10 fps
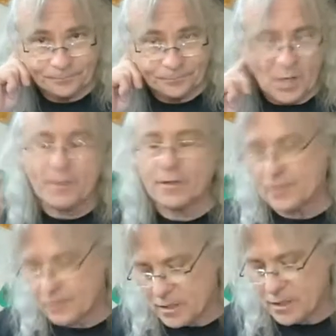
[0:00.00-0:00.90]
I mean,
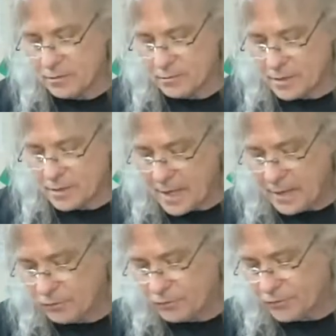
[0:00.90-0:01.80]
that
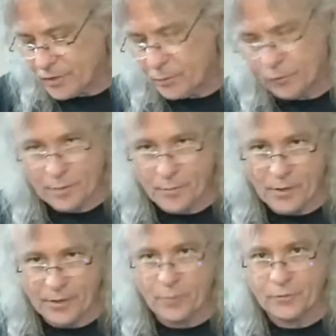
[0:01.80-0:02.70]
doctor's birthday party.
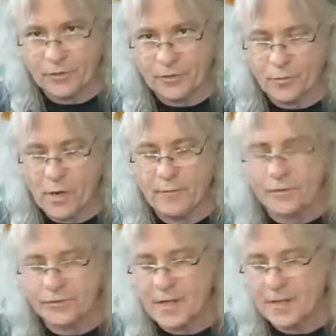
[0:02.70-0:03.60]
That was in his private
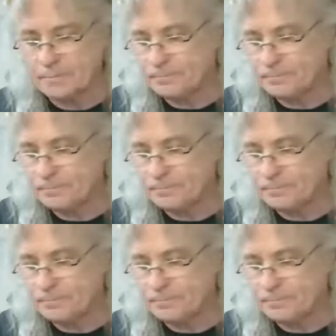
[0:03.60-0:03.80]
estate.